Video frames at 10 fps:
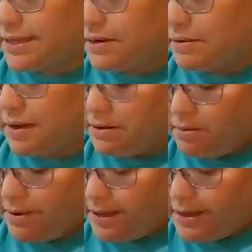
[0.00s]
So I don't
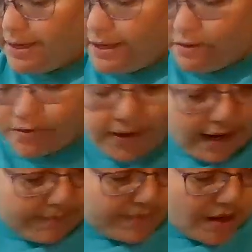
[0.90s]
know. I think that yellow's
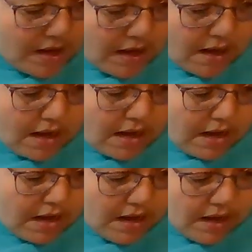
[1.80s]
okay.
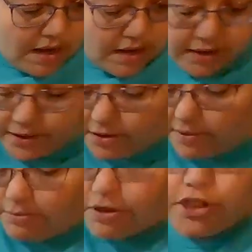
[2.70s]

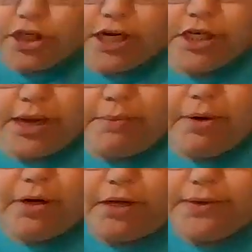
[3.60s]
So then we'll just change it up.
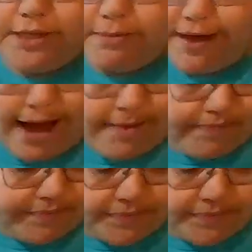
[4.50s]
We're going to use some of that.